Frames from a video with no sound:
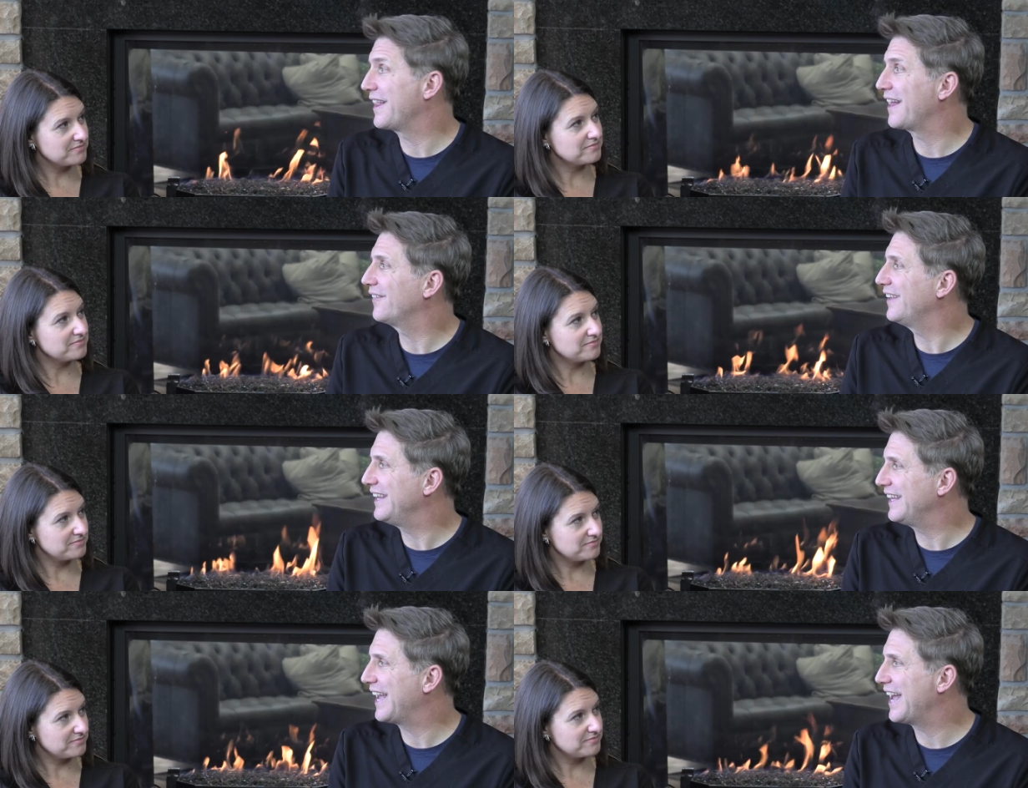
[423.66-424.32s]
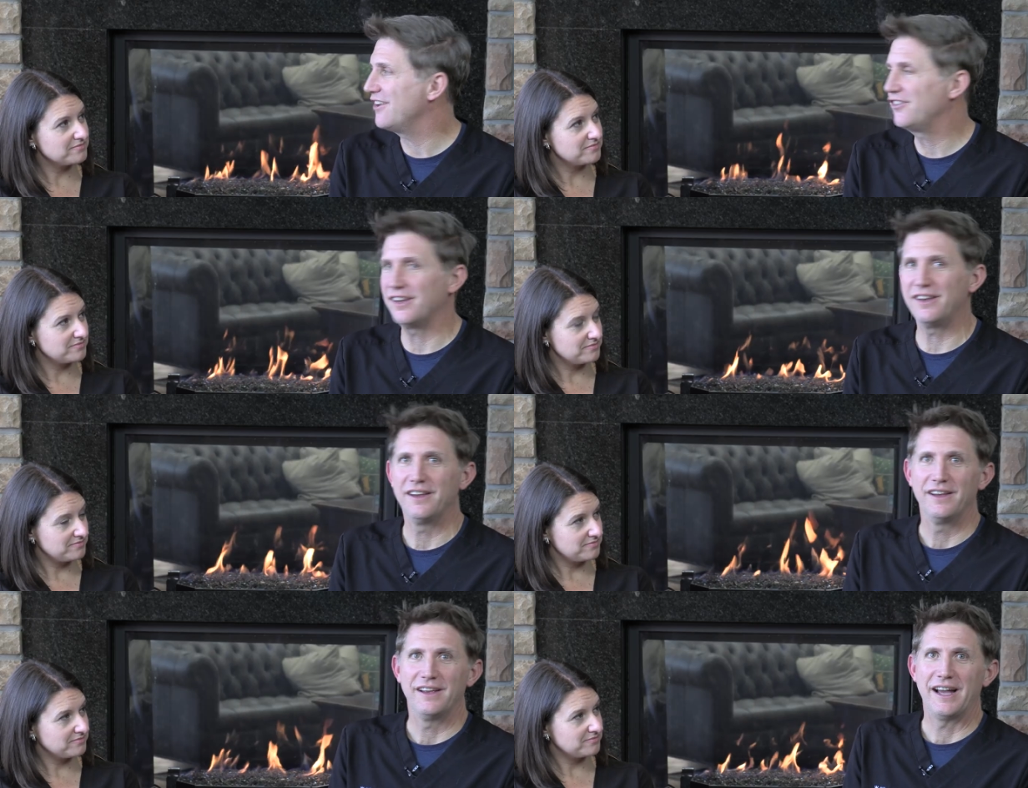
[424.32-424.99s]
Speaker 1: on that leading edge, and
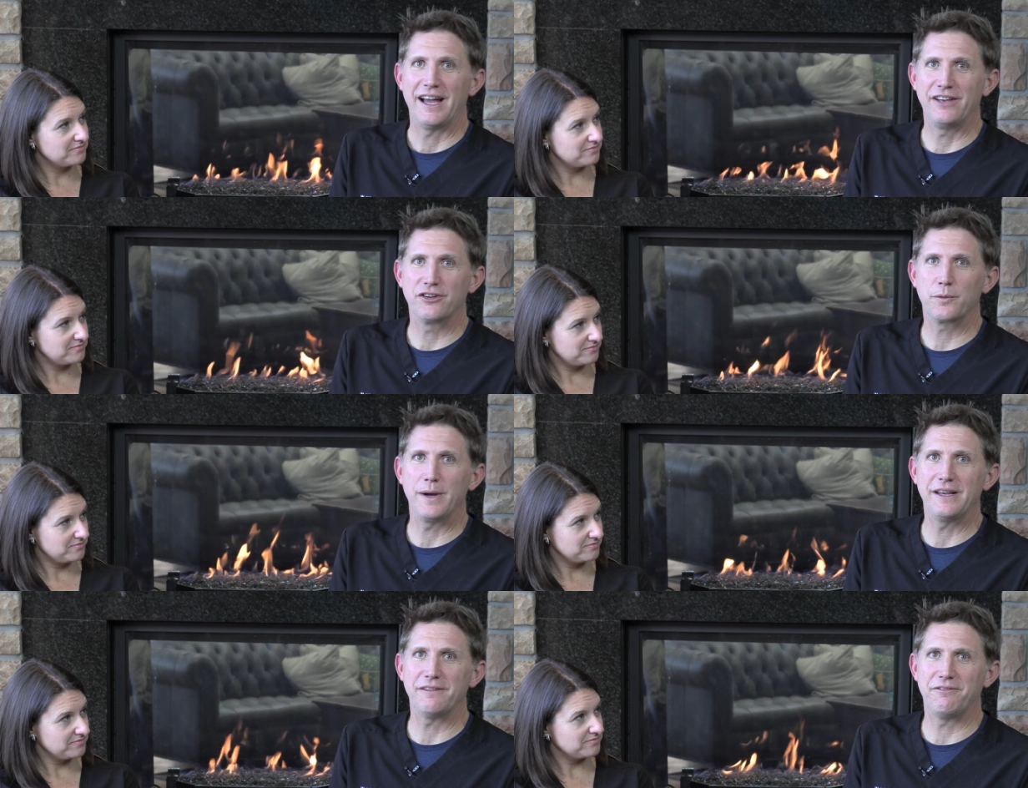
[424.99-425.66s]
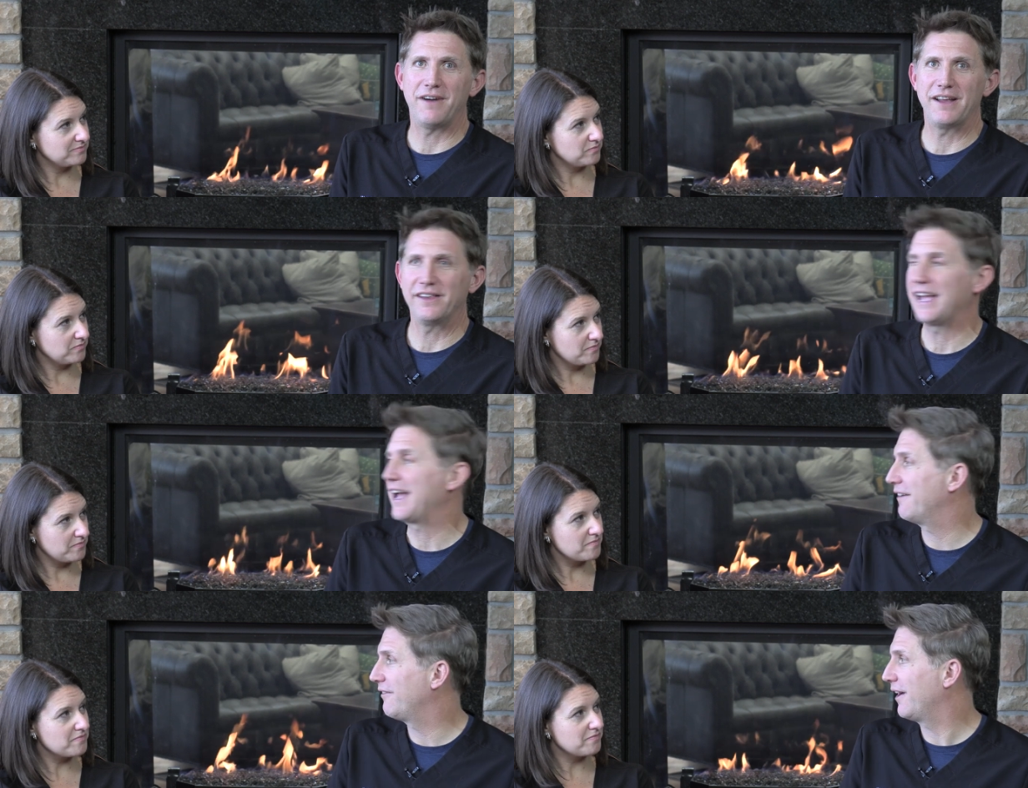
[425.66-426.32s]
it's great to finally
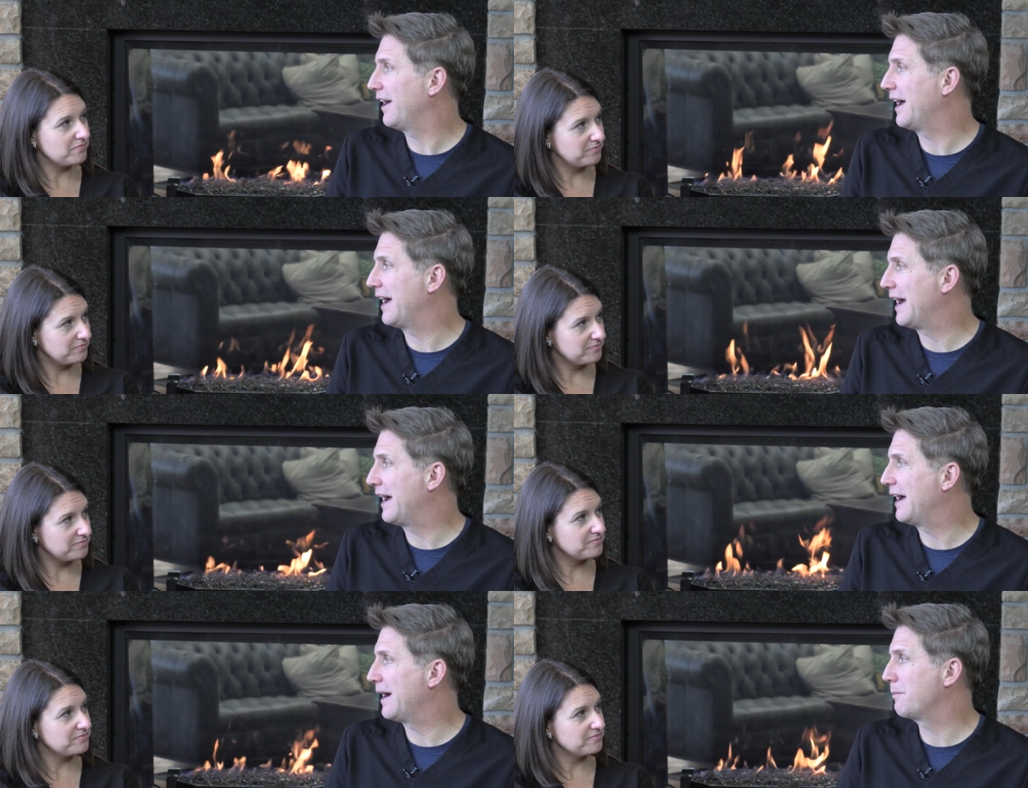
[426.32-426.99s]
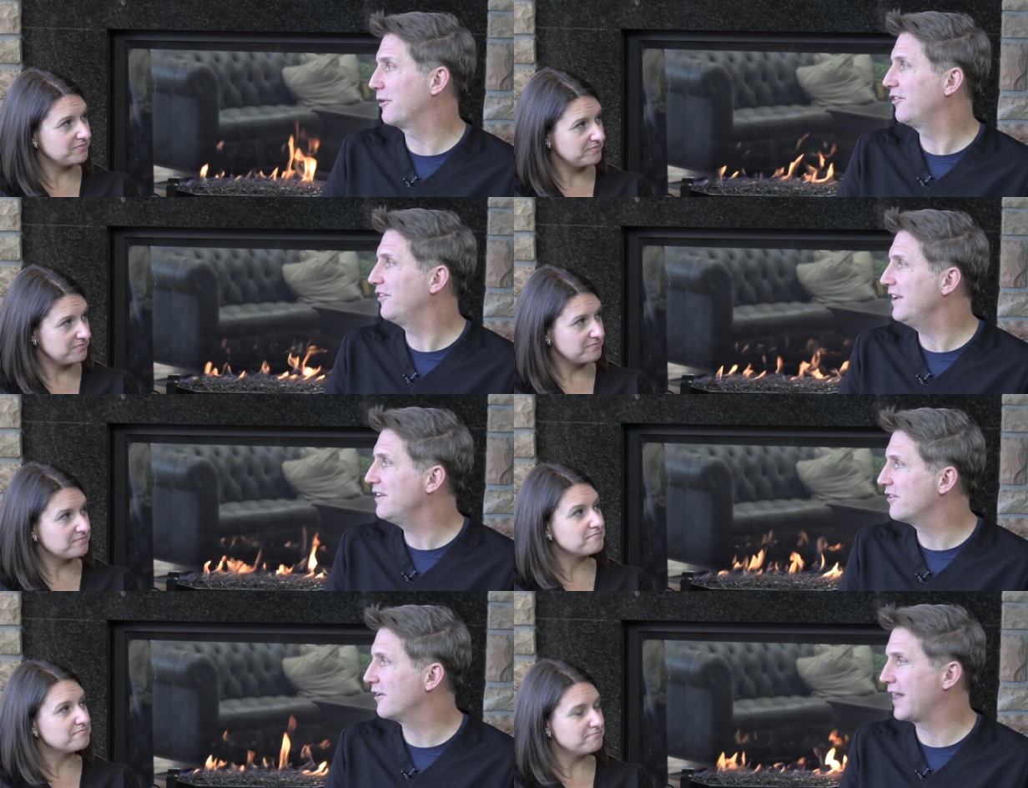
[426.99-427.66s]
have uh, a
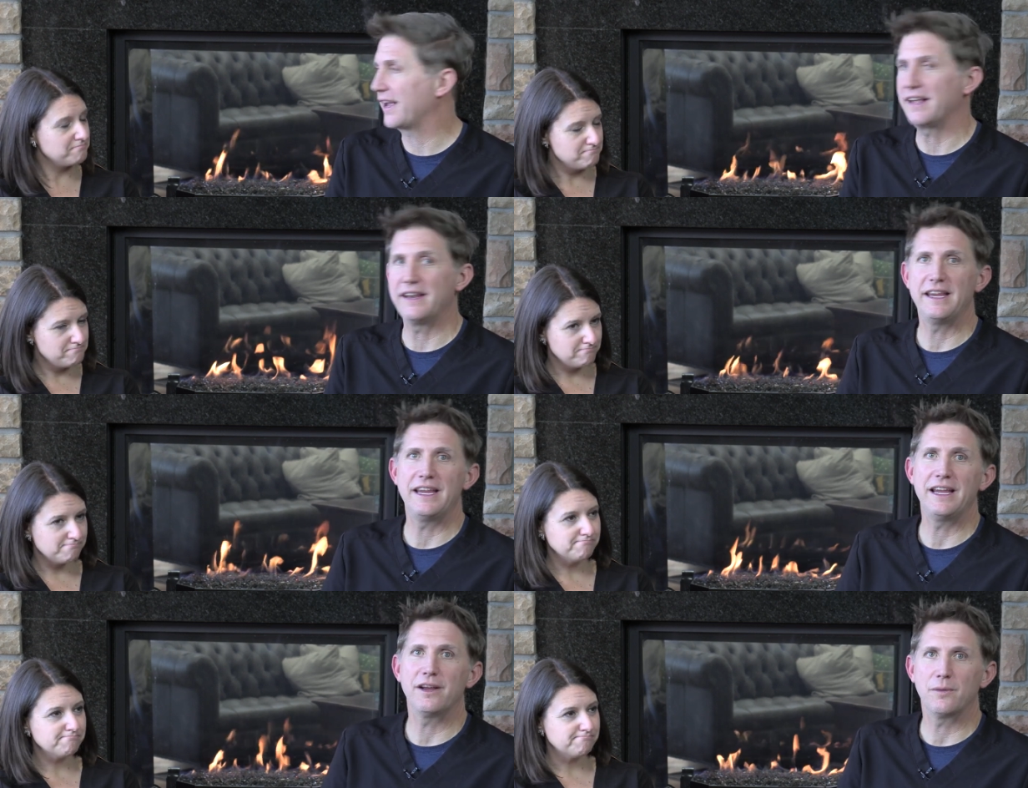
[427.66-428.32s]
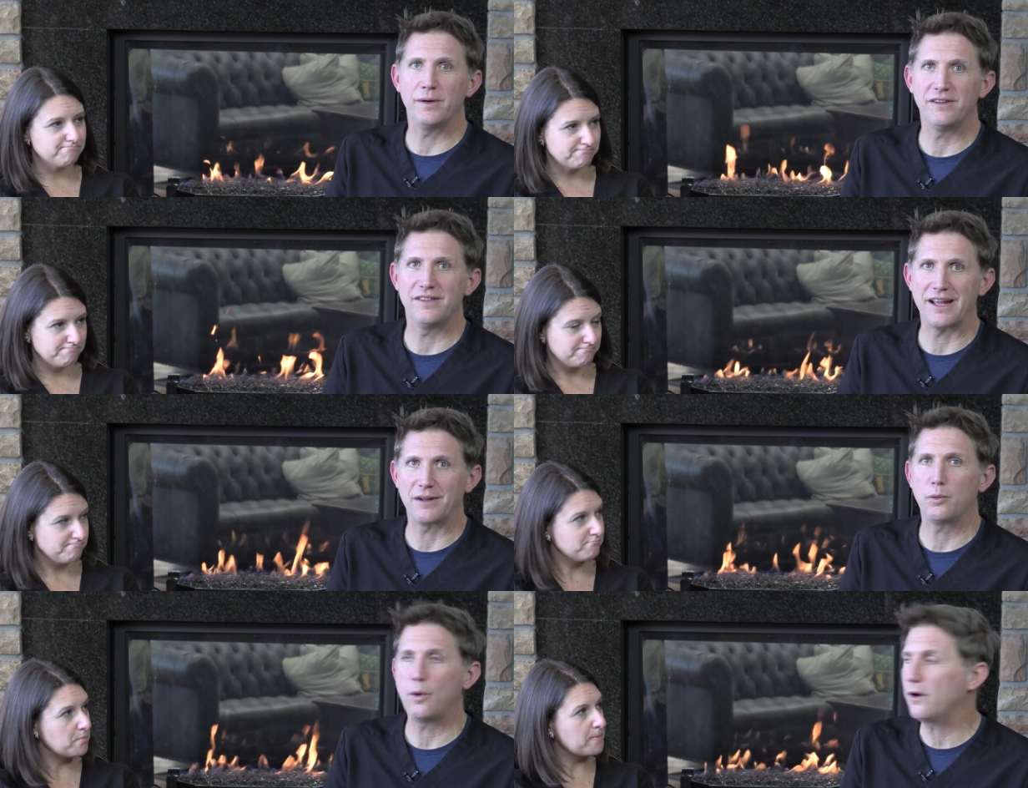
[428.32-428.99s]
procedure that can mm-hmm. increase
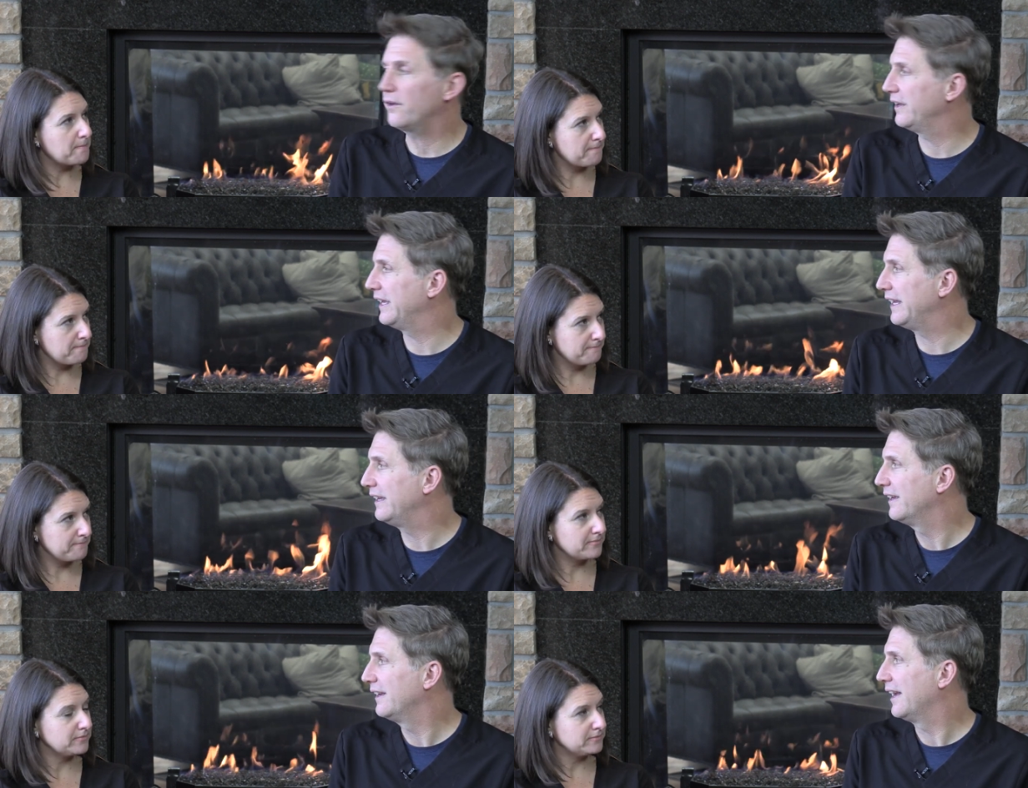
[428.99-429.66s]
that quality